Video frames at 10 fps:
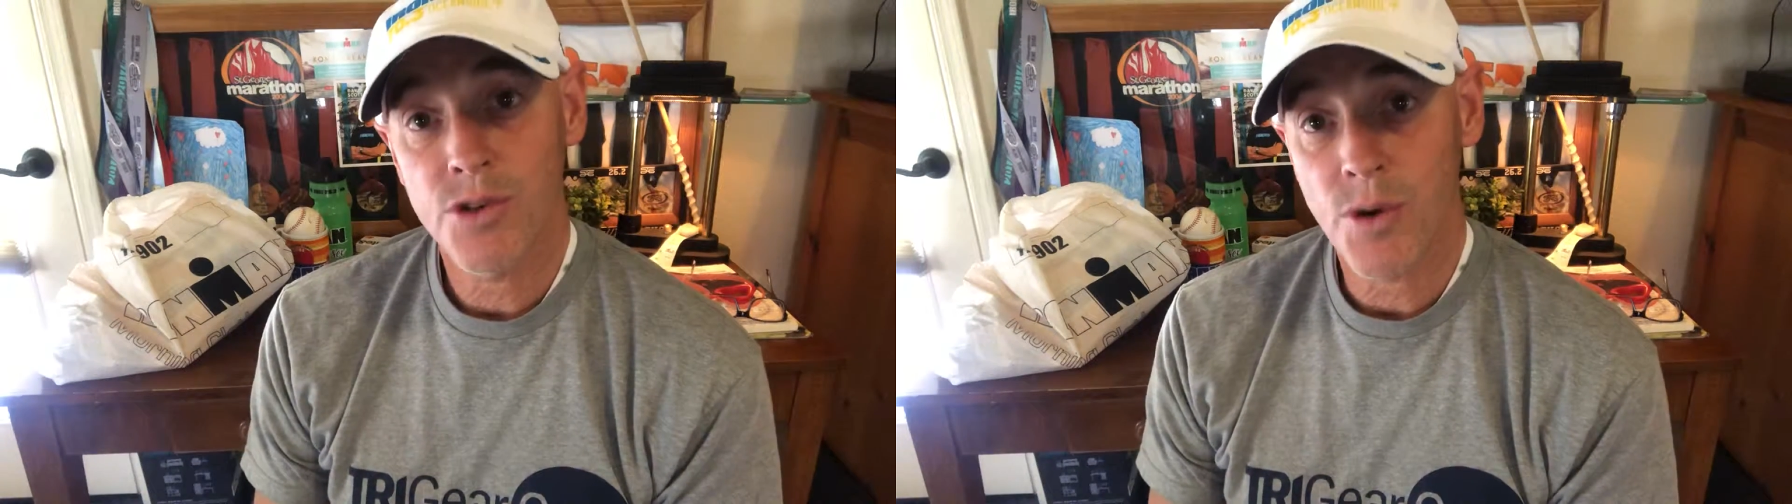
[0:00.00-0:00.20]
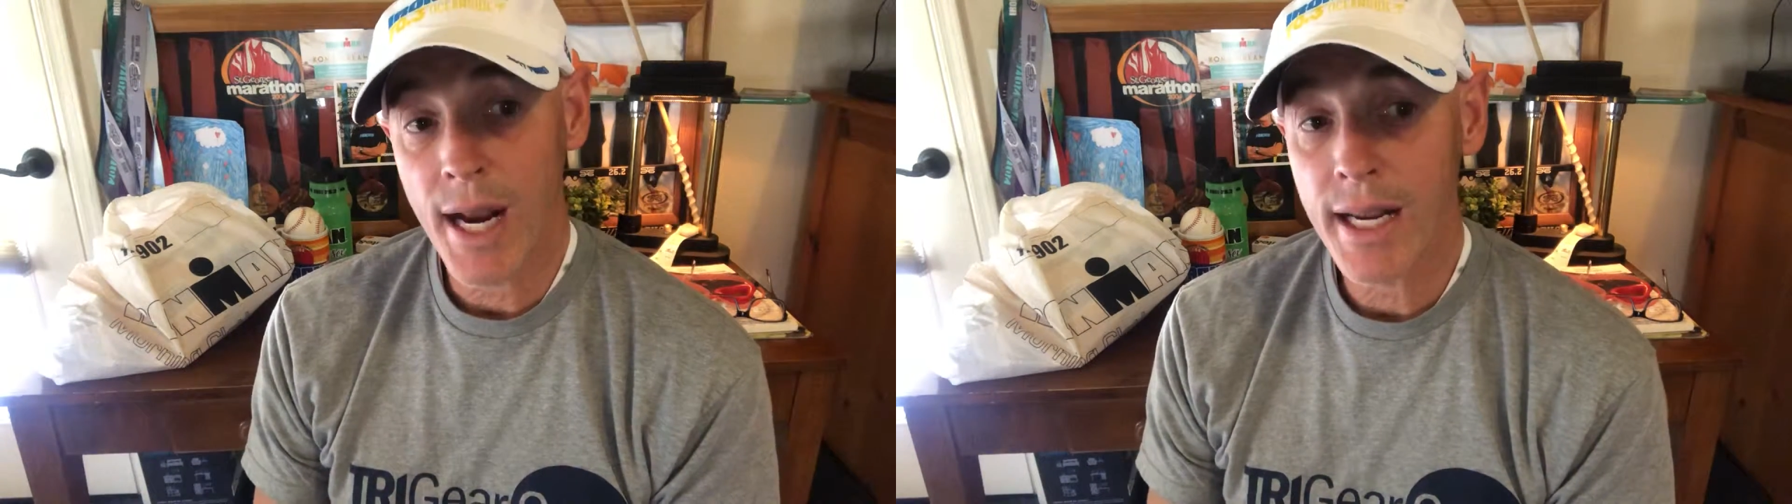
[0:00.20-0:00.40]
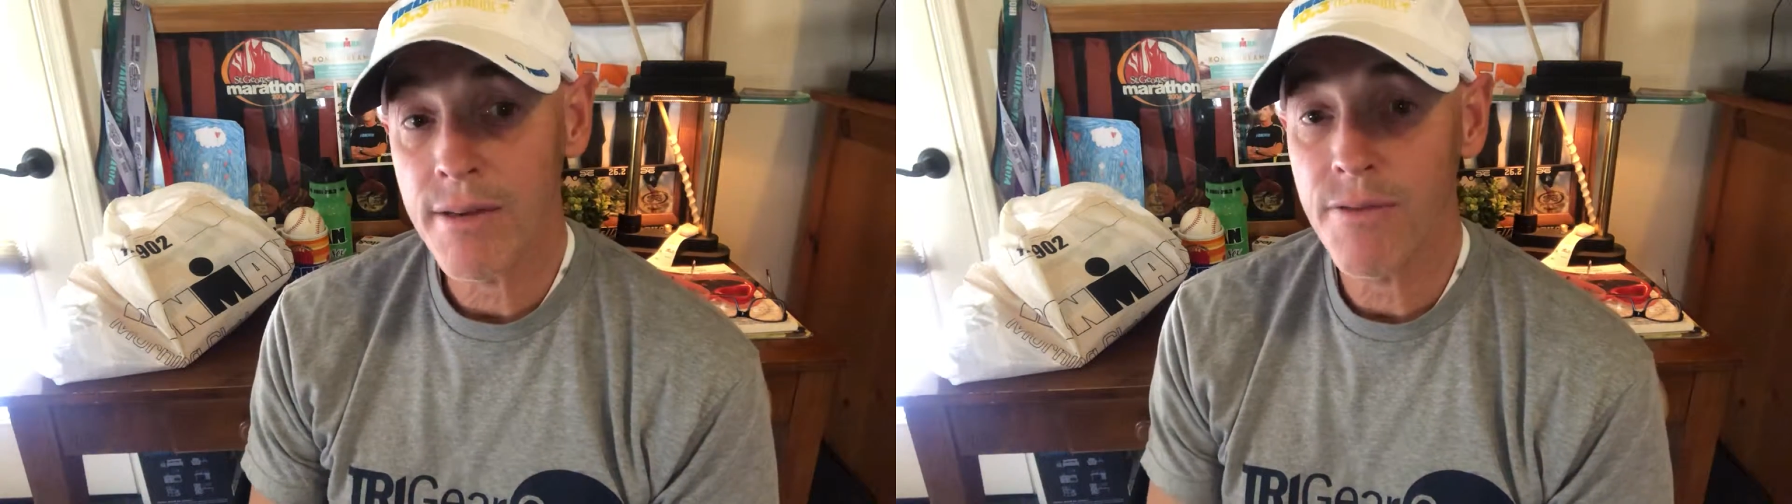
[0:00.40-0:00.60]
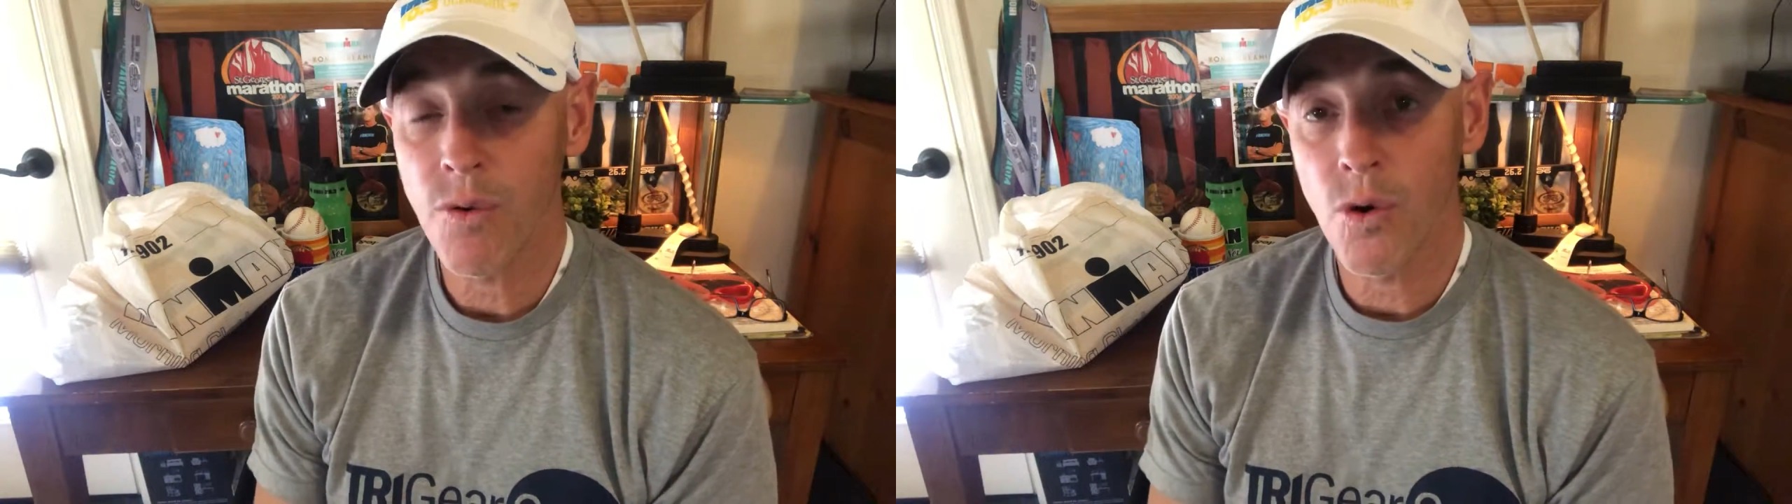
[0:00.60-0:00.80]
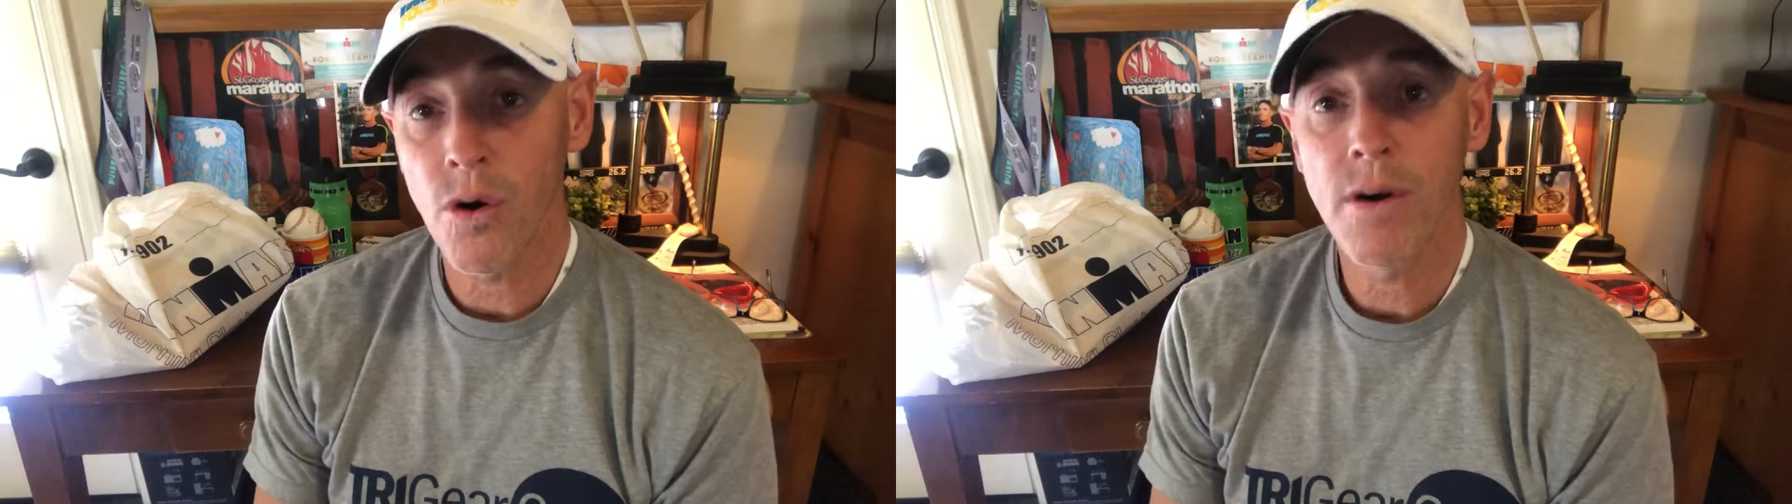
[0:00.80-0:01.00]
training
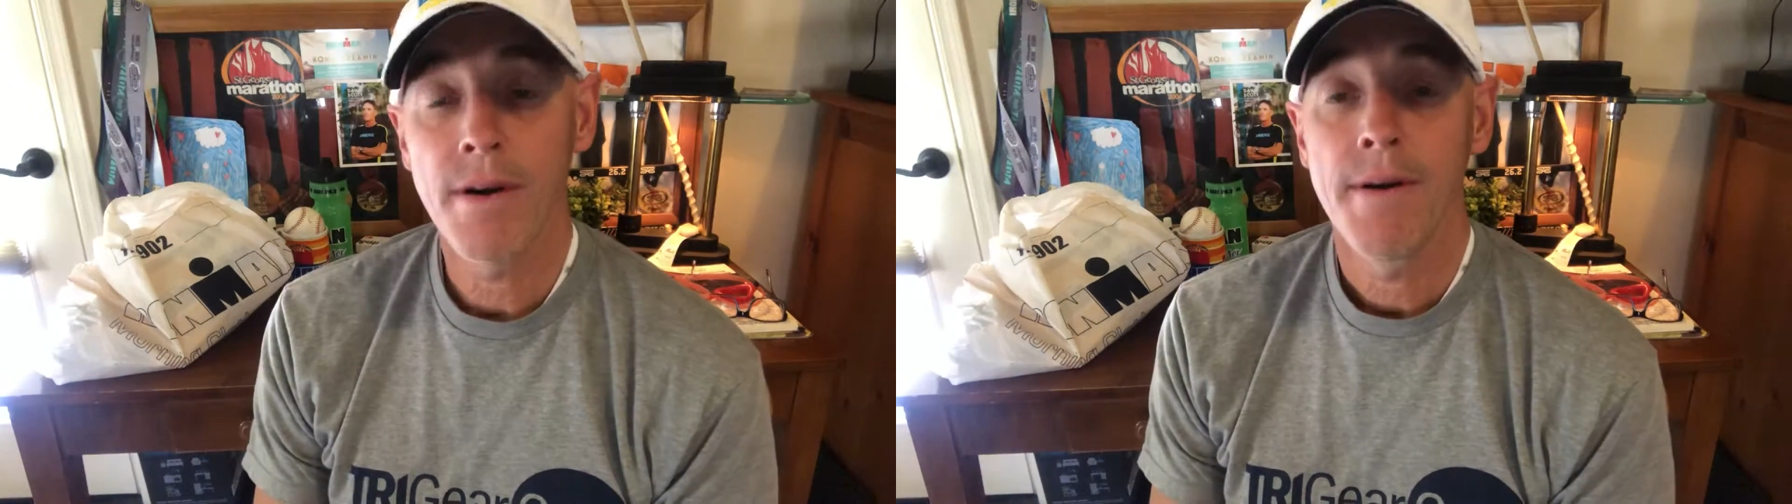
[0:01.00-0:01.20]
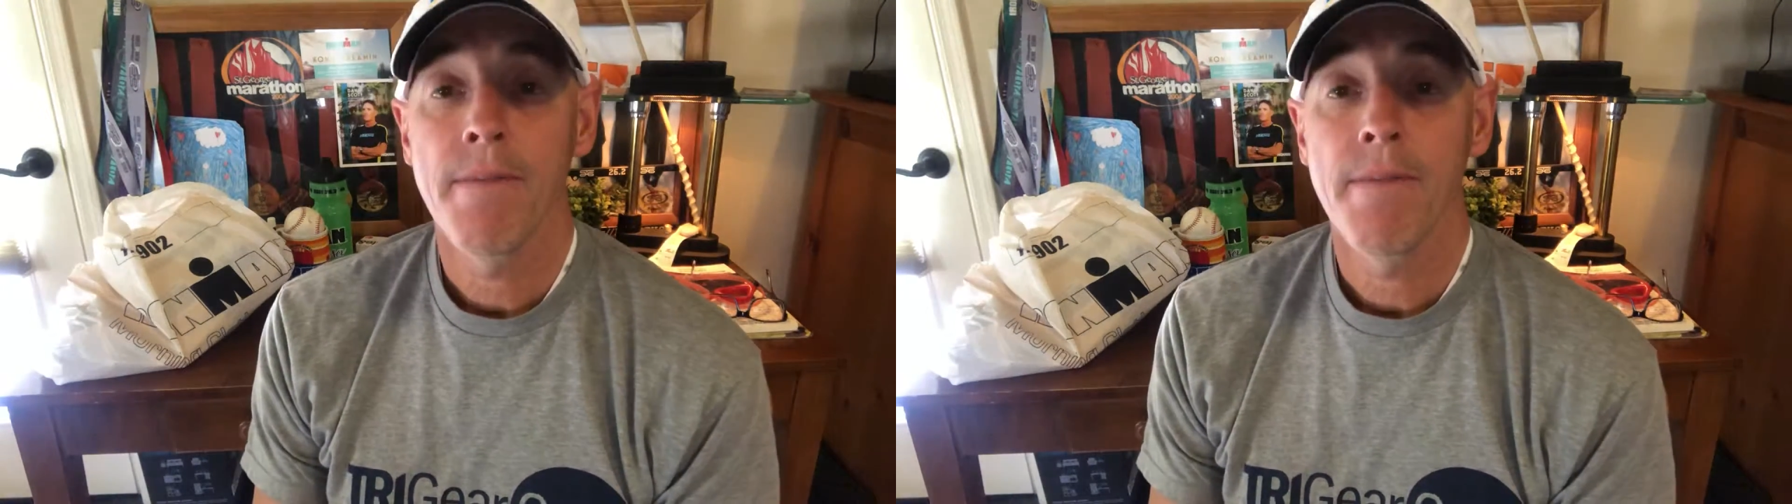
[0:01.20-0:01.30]
for